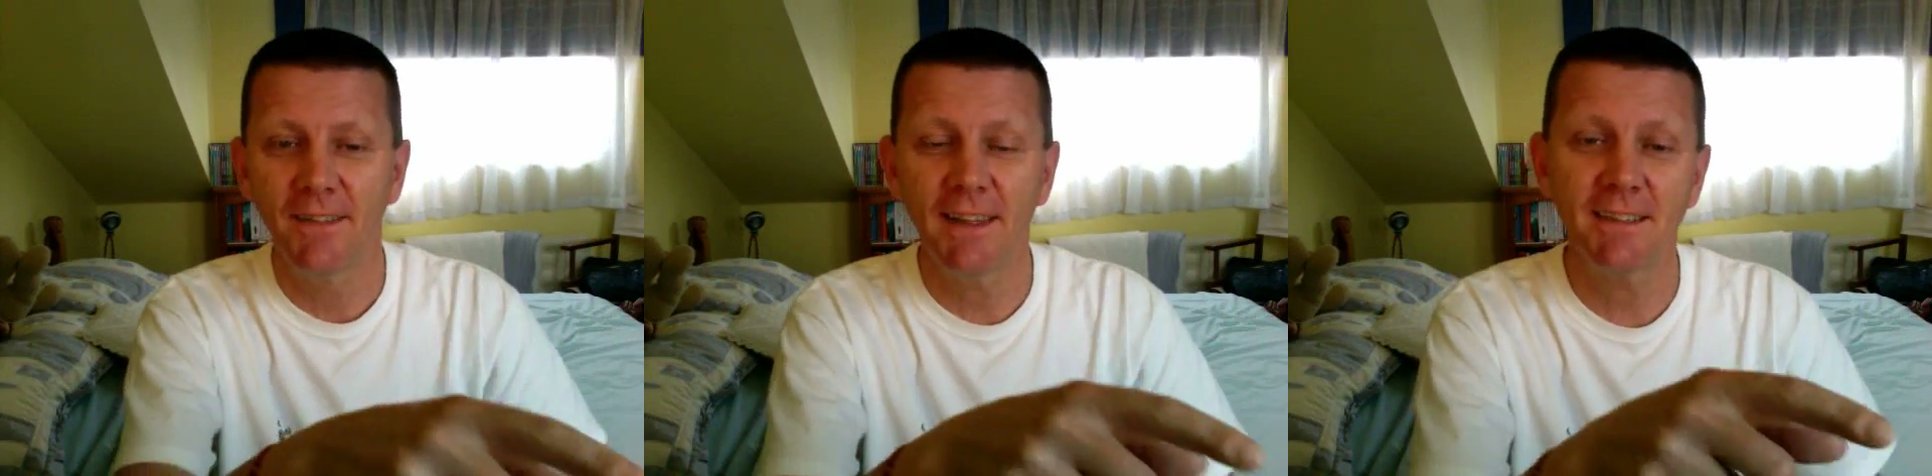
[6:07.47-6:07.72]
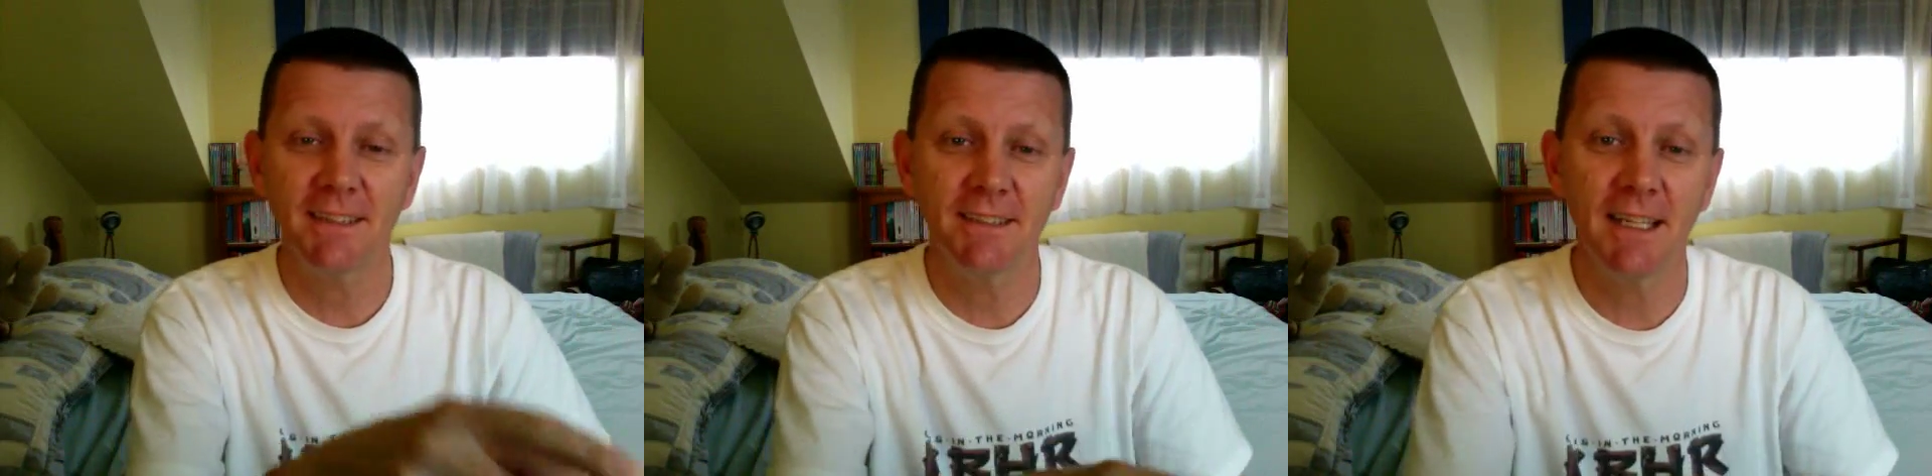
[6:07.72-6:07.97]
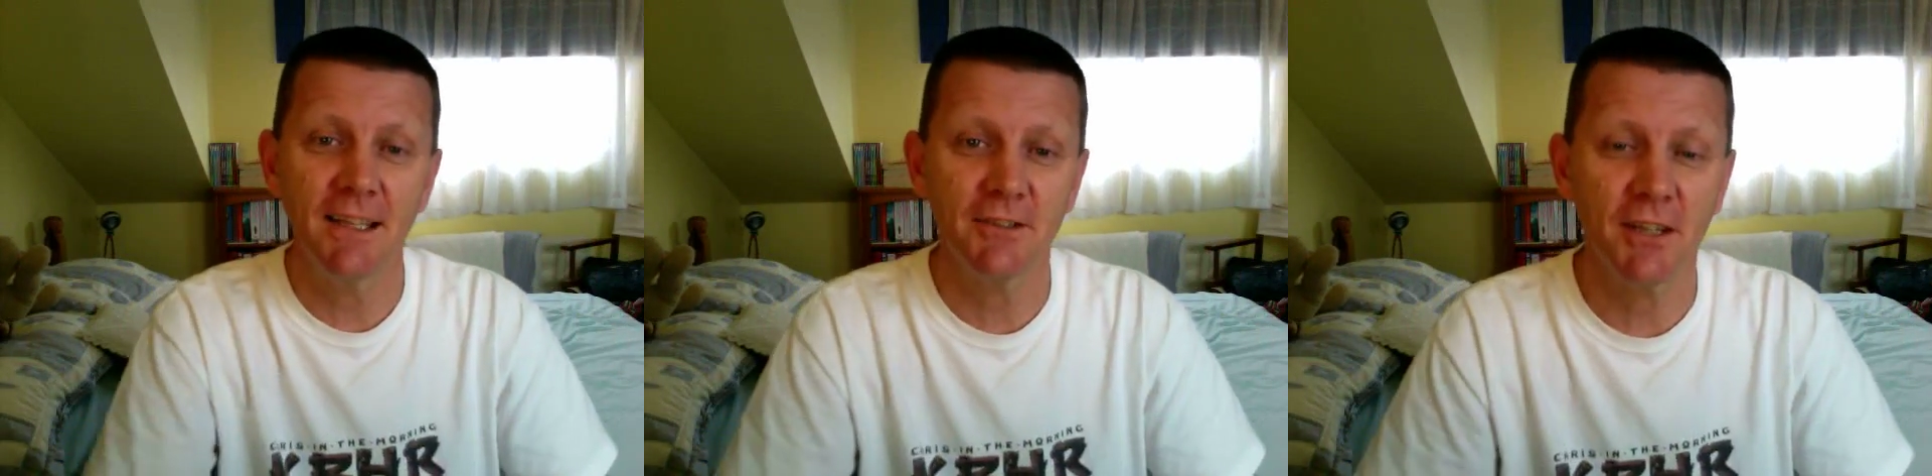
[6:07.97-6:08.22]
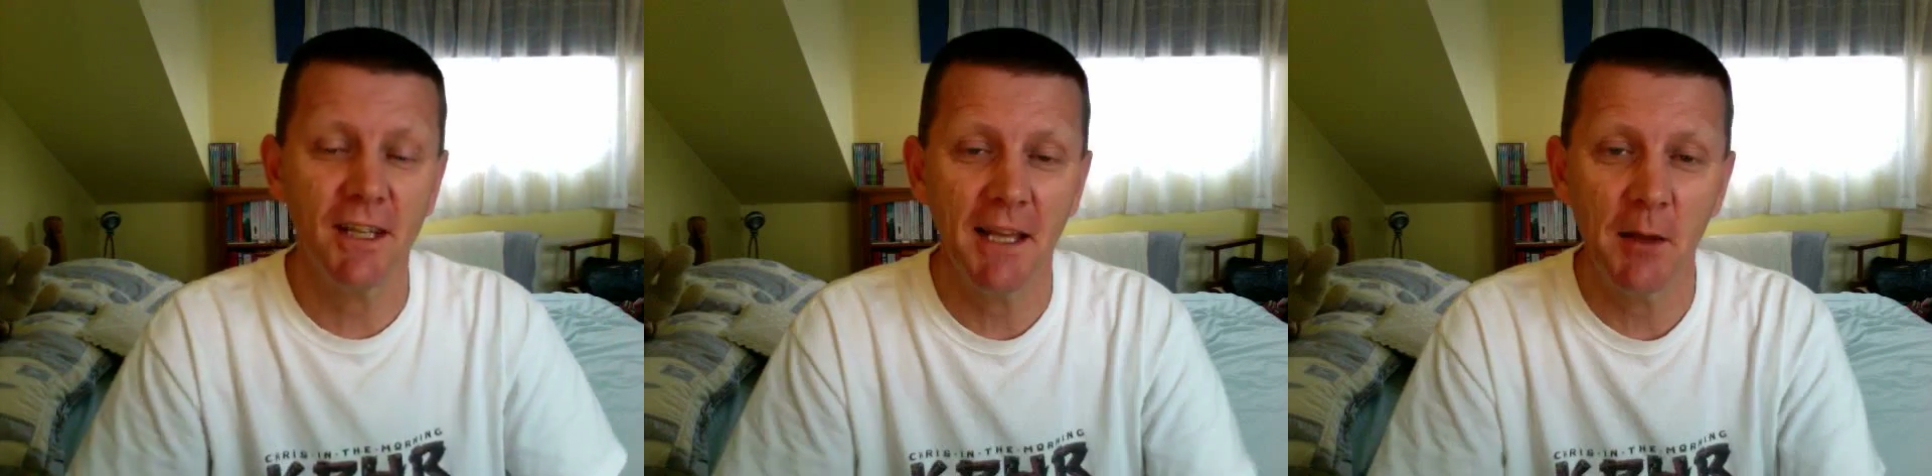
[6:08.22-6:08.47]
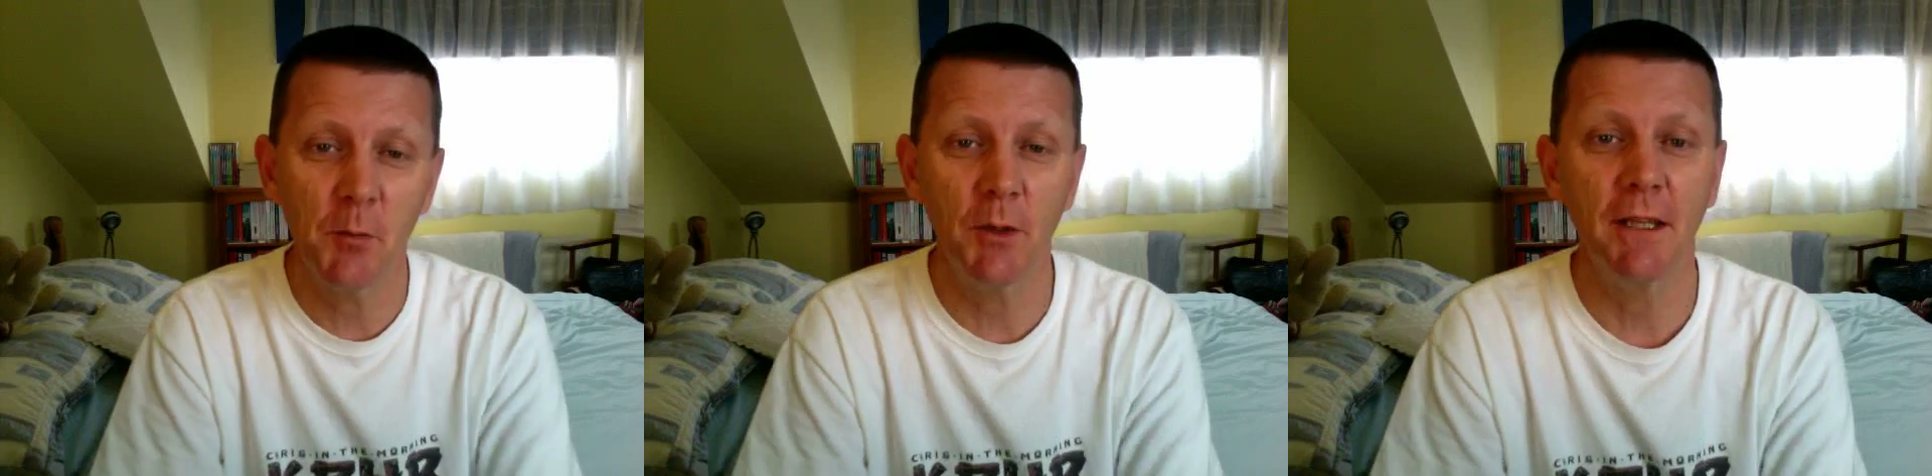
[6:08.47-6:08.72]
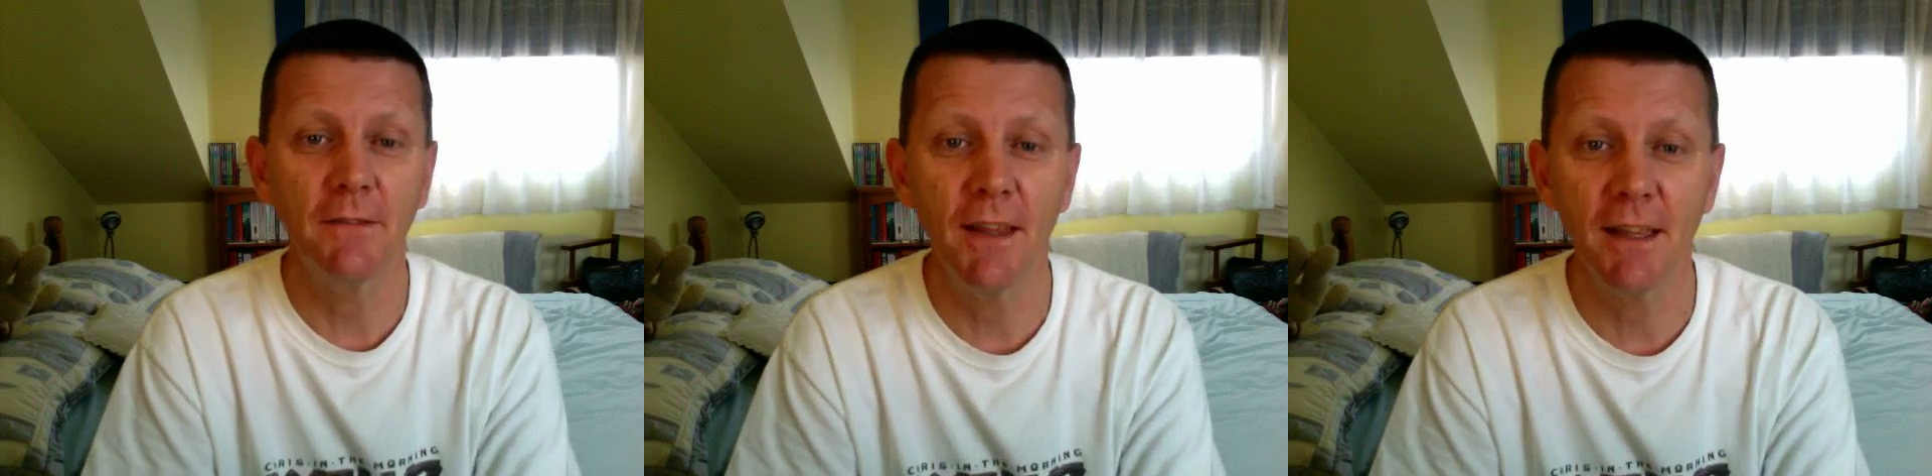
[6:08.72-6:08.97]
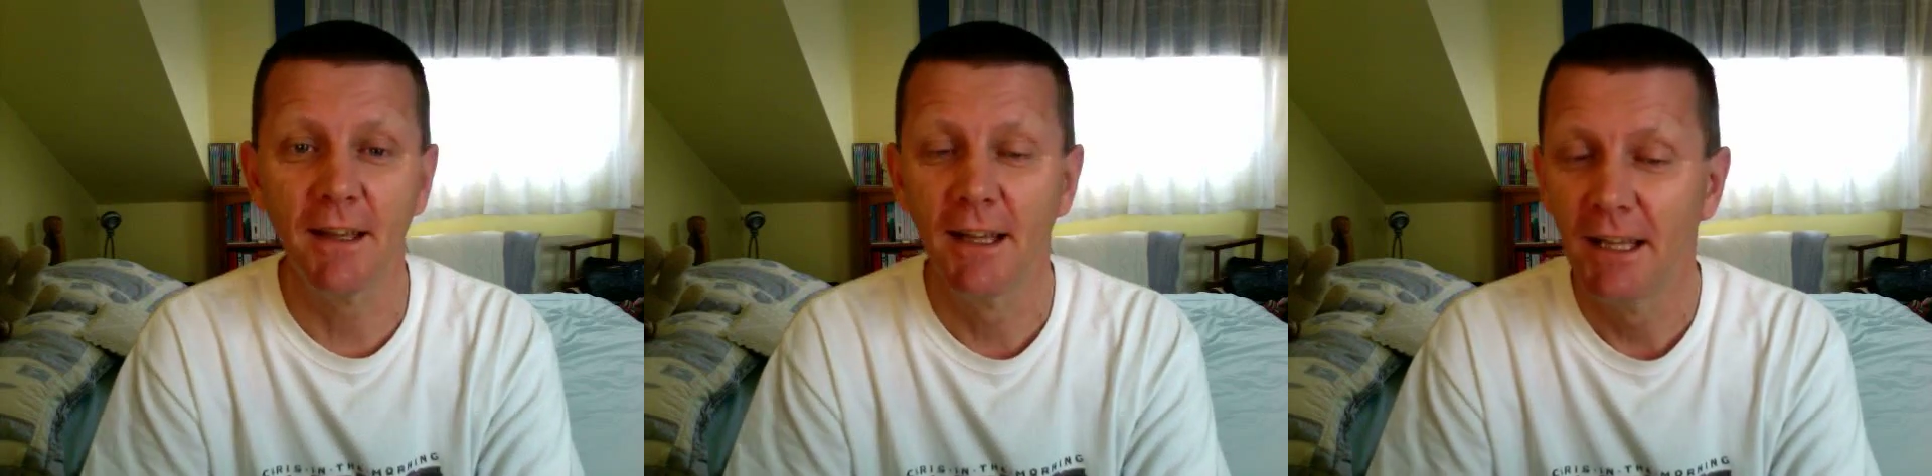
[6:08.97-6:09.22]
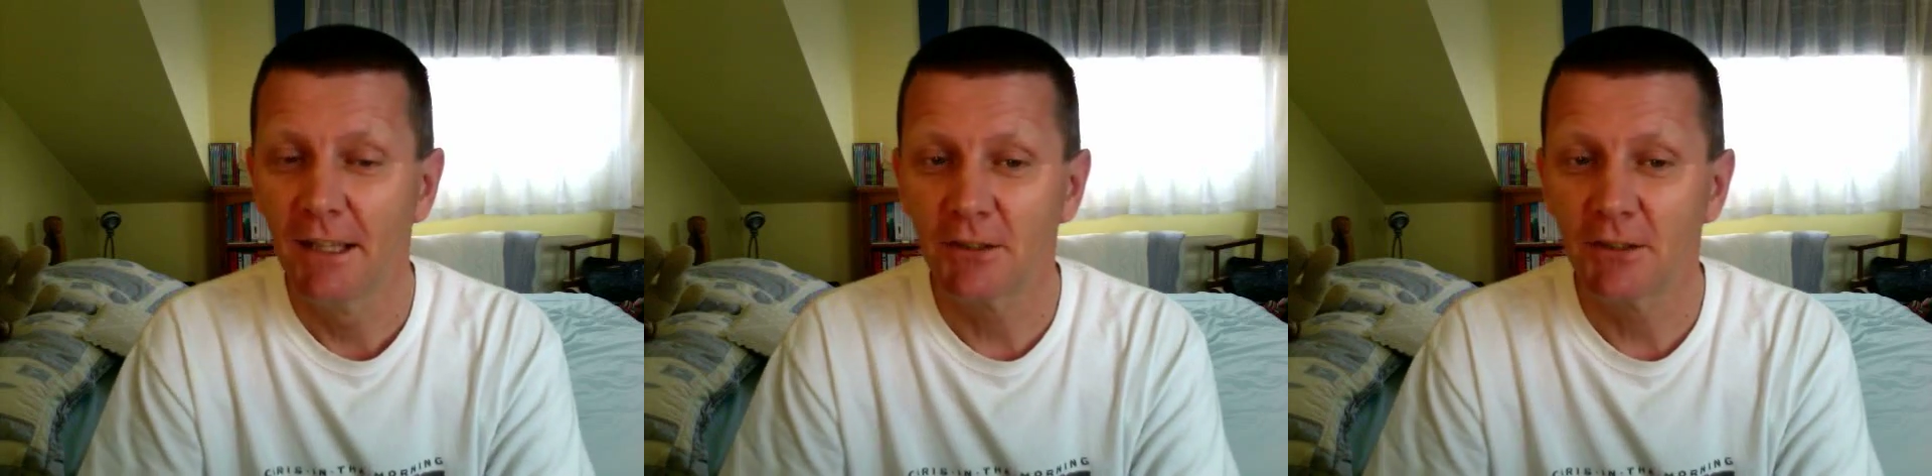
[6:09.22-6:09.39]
That's actually happening there.